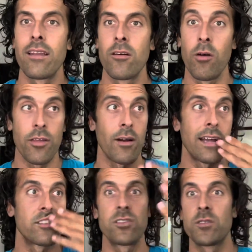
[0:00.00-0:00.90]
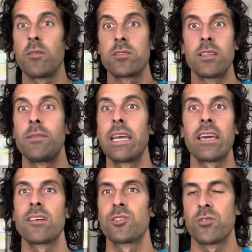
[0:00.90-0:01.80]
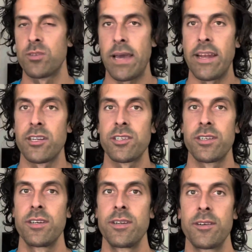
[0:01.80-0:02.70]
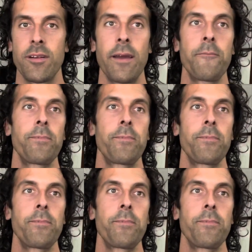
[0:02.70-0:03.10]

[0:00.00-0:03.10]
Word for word: whether I spoke to them in English or Spanish, right?